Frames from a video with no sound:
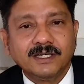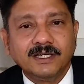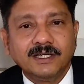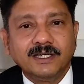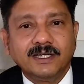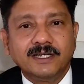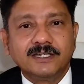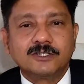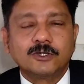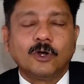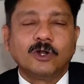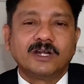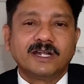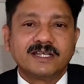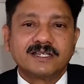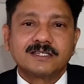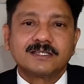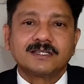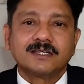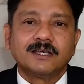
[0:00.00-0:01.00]
It's called
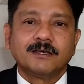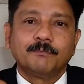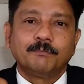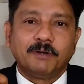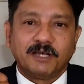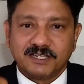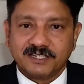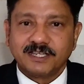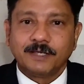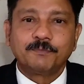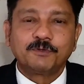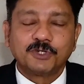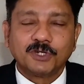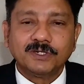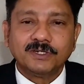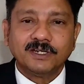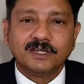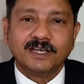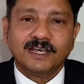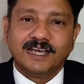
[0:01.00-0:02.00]
as
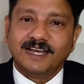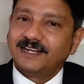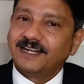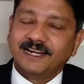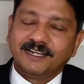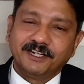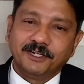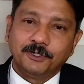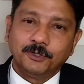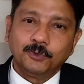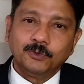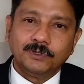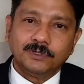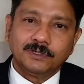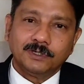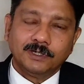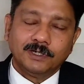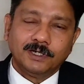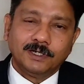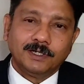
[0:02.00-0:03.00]
perception and
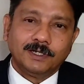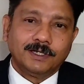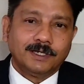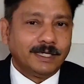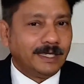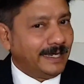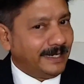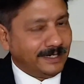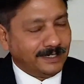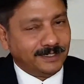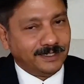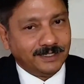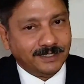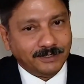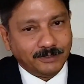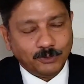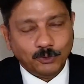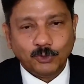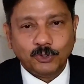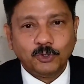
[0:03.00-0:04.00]
attitude. And
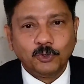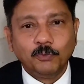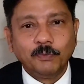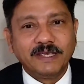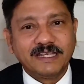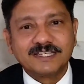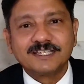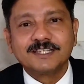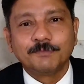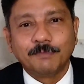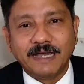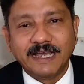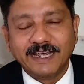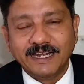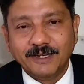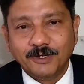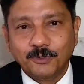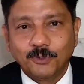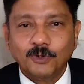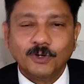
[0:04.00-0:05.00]
you may
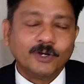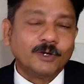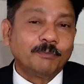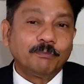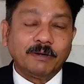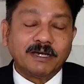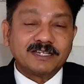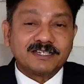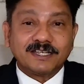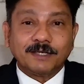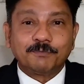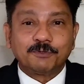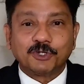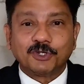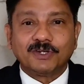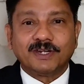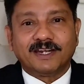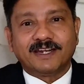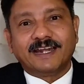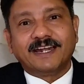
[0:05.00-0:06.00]
smile,
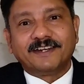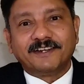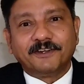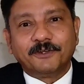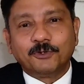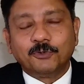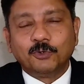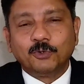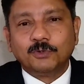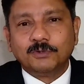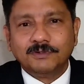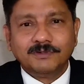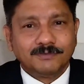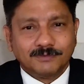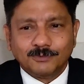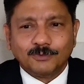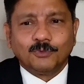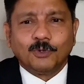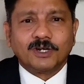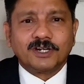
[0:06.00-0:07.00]
perception and attitude,
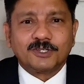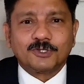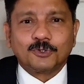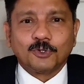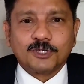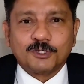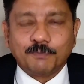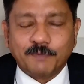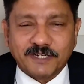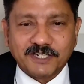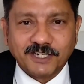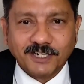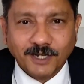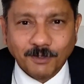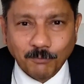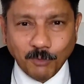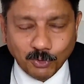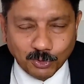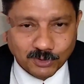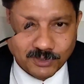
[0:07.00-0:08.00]
what is so special
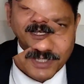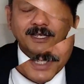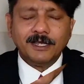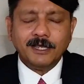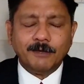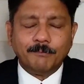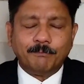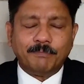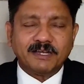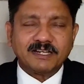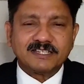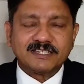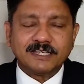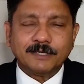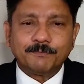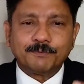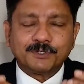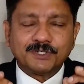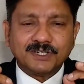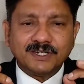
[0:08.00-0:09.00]
about this?
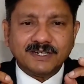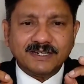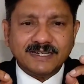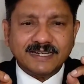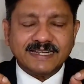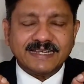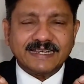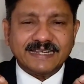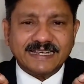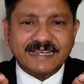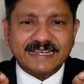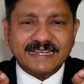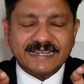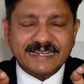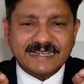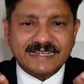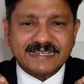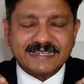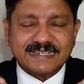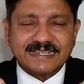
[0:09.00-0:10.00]
Perception
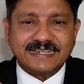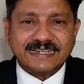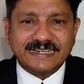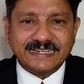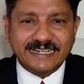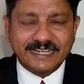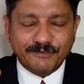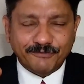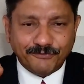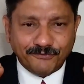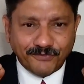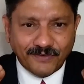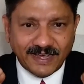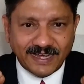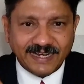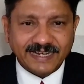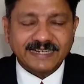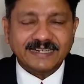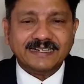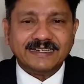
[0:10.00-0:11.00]
is
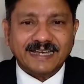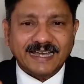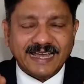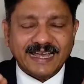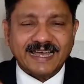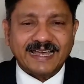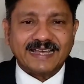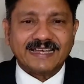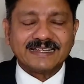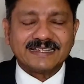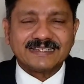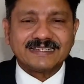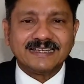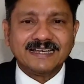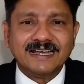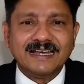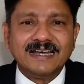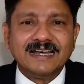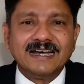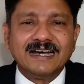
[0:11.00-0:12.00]
defined as
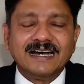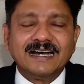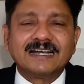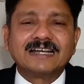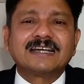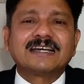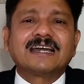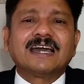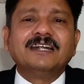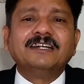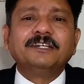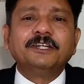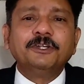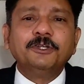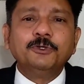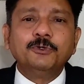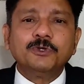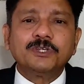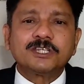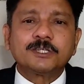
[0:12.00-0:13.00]
a
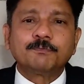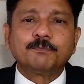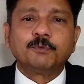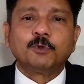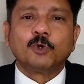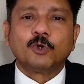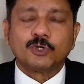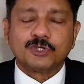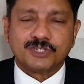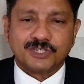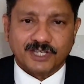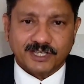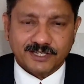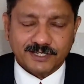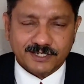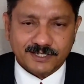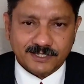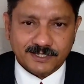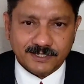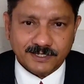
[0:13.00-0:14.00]
continuous
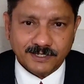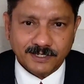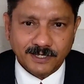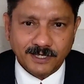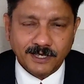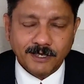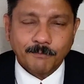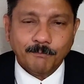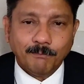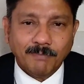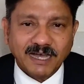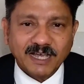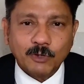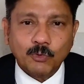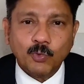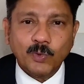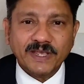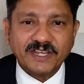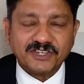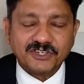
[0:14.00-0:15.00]
process by
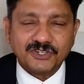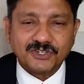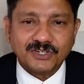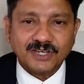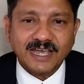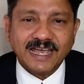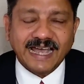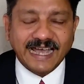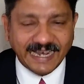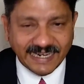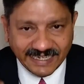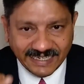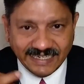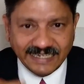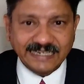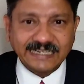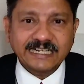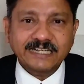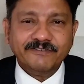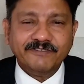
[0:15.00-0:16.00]
which an
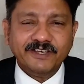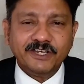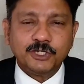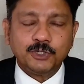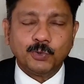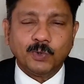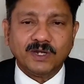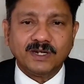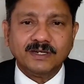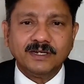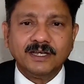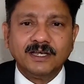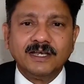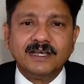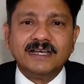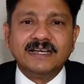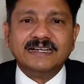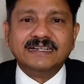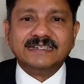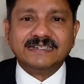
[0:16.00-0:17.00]
individual
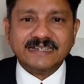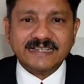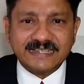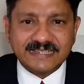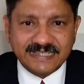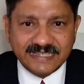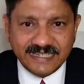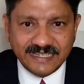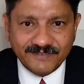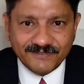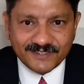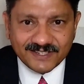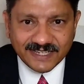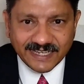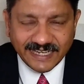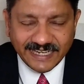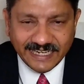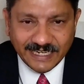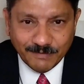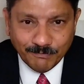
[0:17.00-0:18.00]
receives
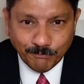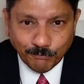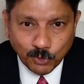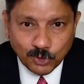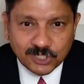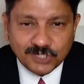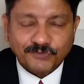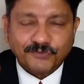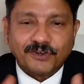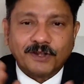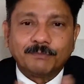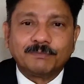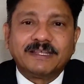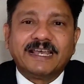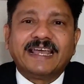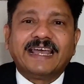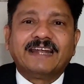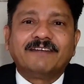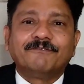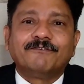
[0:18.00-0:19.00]
inputs from
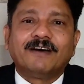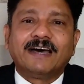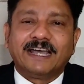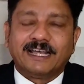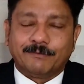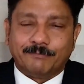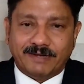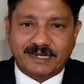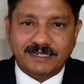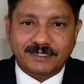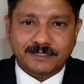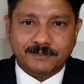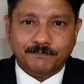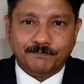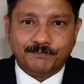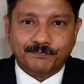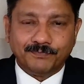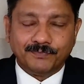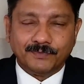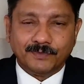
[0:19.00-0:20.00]
the environment
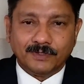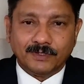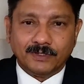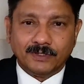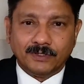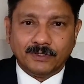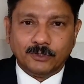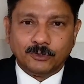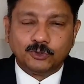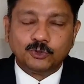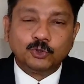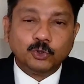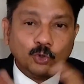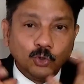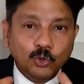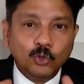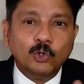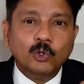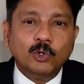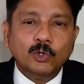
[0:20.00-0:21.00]

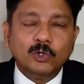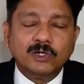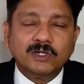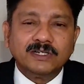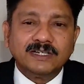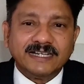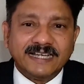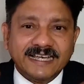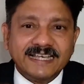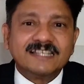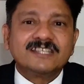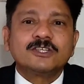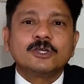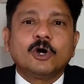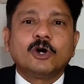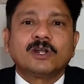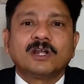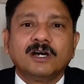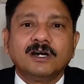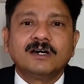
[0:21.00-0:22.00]
through his
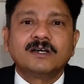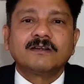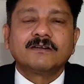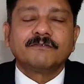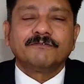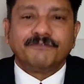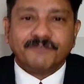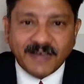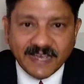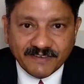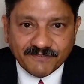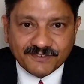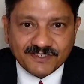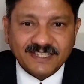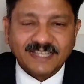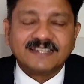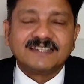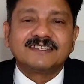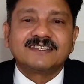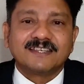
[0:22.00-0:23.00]
or her five
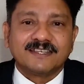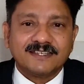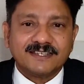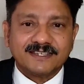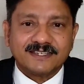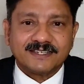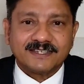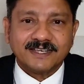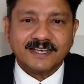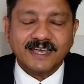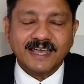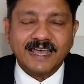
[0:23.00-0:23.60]
senses